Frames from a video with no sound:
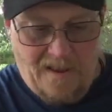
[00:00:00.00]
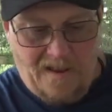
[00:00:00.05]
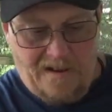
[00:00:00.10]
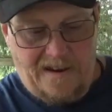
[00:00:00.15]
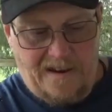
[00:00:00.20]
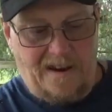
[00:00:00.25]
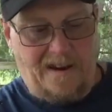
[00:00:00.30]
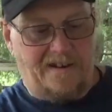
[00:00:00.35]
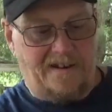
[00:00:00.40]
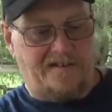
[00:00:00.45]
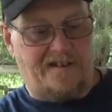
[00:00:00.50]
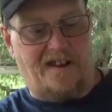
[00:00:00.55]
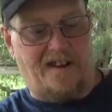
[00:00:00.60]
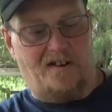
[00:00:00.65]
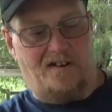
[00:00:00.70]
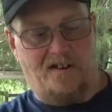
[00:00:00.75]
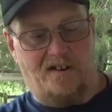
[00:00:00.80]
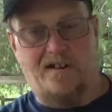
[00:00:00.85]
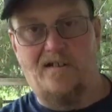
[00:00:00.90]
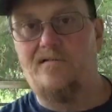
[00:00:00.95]
Now let's take a
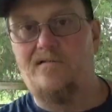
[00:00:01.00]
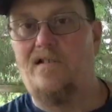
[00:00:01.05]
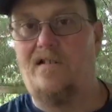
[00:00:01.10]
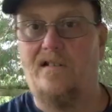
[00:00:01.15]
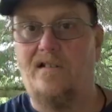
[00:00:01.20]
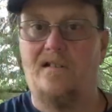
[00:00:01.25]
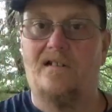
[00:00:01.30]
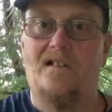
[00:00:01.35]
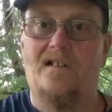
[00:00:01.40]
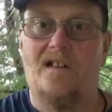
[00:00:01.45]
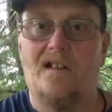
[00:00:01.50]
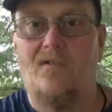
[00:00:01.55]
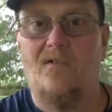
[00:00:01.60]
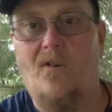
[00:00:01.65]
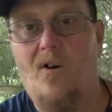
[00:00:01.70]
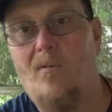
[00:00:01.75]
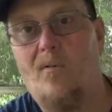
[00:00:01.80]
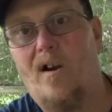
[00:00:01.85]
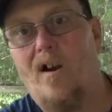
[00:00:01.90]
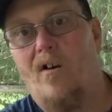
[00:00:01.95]
look at
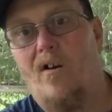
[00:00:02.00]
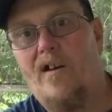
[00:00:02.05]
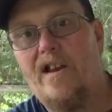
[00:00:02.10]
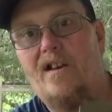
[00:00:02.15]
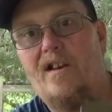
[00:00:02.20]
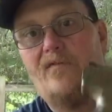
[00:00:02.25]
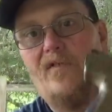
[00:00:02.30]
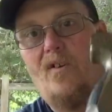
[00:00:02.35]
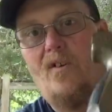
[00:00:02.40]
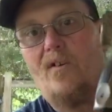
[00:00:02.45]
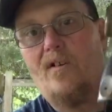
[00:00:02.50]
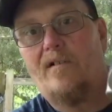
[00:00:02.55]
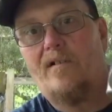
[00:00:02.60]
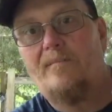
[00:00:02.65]
what we're all here for.